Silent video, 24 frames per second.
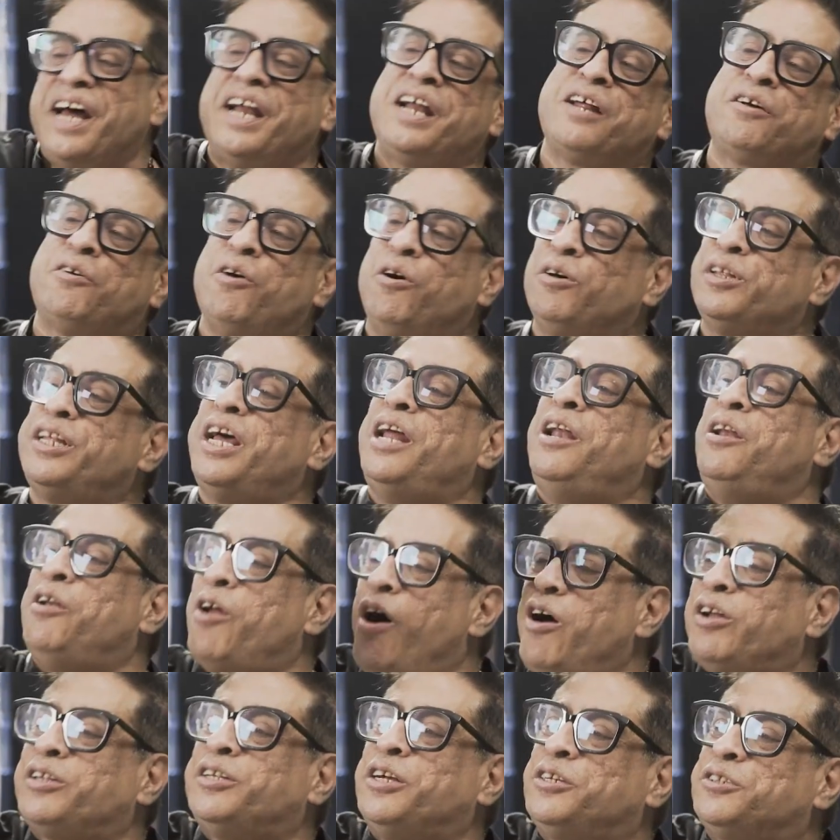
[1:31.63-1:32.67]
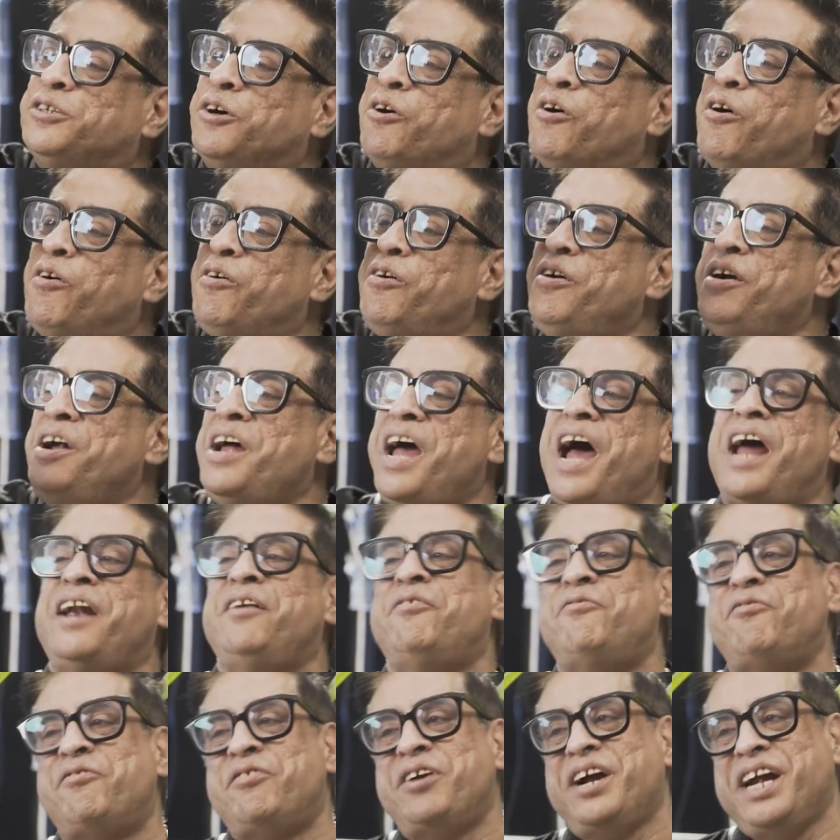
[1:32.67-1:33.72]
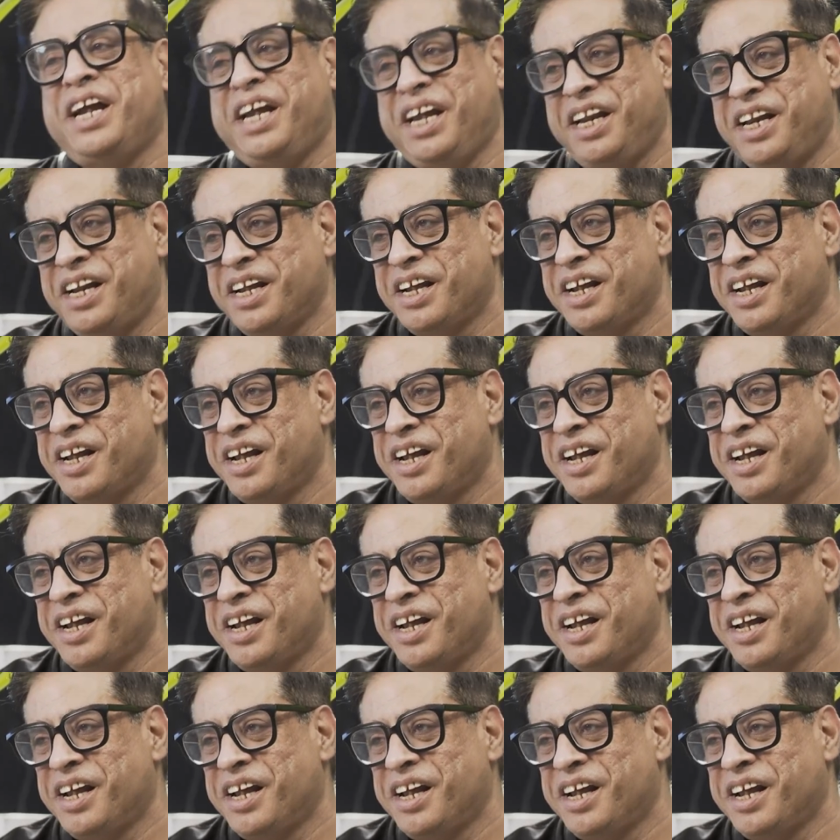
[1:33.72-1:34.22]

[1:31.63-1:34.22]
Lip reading: And I'd go there, lock the door, and read.